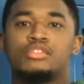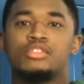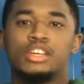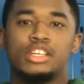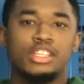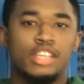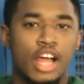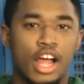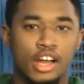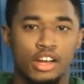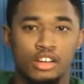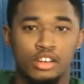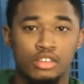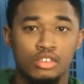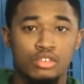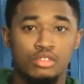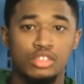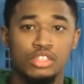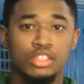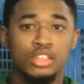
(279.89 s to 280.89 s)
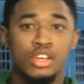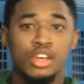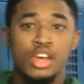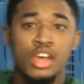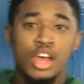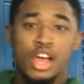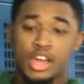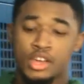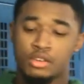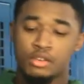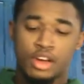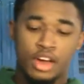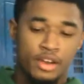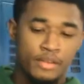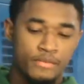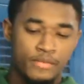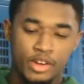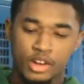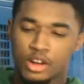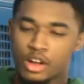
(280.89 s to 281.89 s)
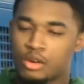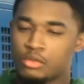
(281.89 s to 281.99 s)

You get tired of losing, and you got to figure